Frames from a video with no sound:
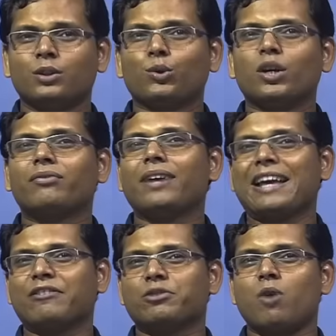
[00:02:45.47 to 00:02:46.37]
2 different
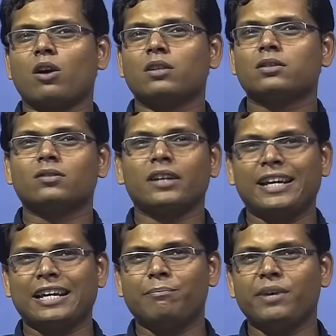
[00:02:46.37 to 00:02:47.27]
language models, A
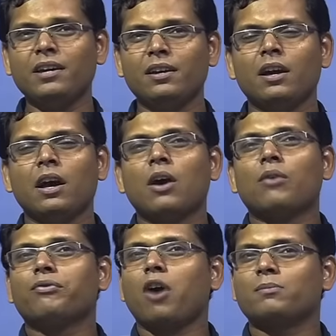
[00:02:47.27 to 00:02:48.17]
and B,
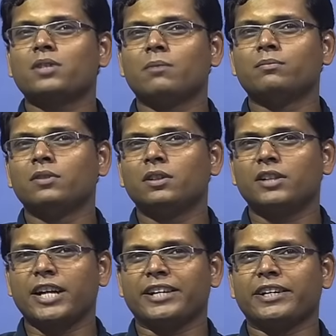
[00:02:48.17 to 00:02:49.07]
from some
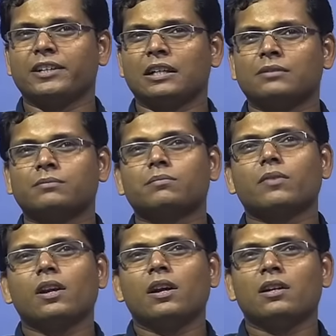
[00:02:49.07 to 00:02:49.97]
training data.
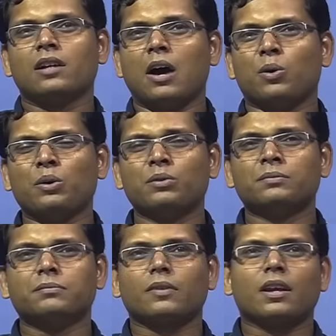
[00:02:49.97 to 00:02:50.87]
Now
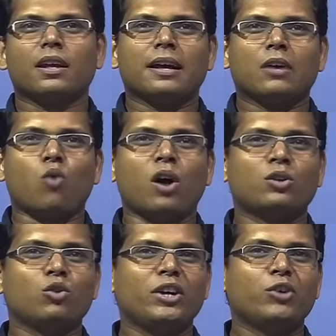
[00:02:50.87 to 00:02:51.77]
what
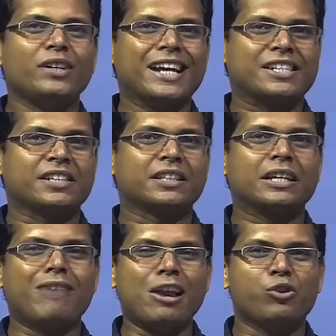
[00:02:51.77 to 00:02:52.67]
do we do in extrinsic
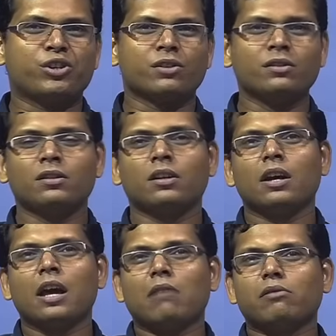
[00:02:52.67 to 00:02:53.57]
evaluation?
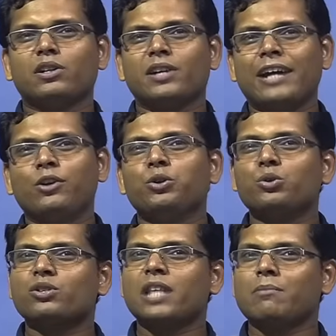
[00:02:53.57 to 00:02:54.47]
We try to
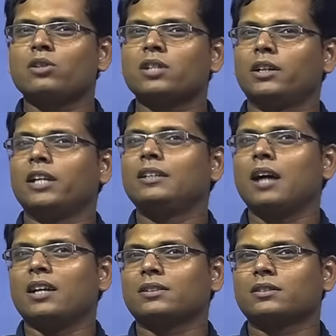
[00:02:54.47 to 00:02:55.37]
use them on certain
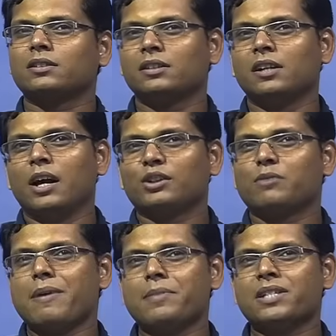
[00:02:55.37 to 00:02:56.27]
tasks. So
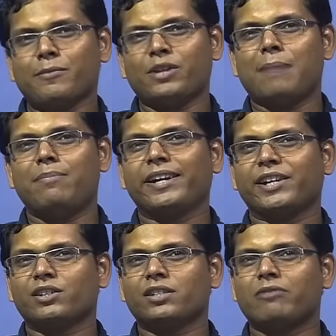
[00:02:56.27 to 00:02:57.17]
remember some of the
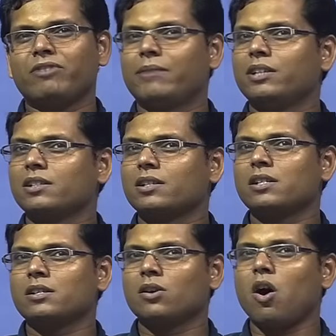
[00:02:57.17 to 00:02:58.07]
applications that we have
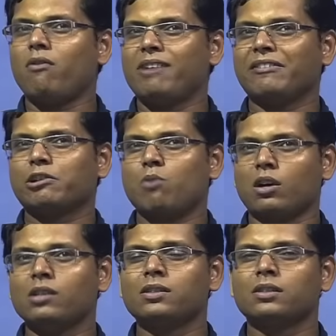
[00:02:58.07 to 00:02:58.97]
discussed of language
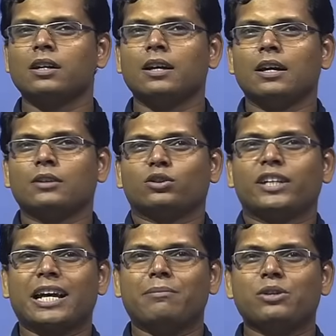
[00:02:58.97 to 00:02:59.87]
models. So they
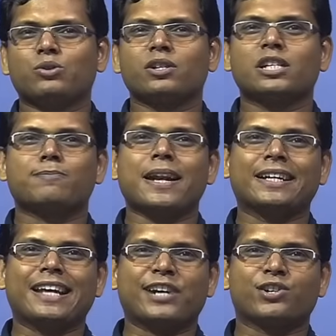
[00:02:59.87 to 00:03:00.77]
can be used in spelling
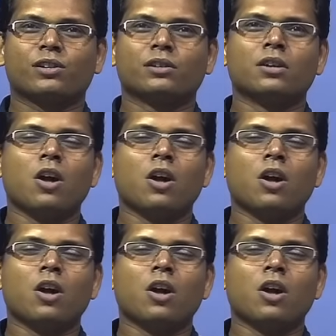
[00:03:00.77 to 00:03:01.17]
correction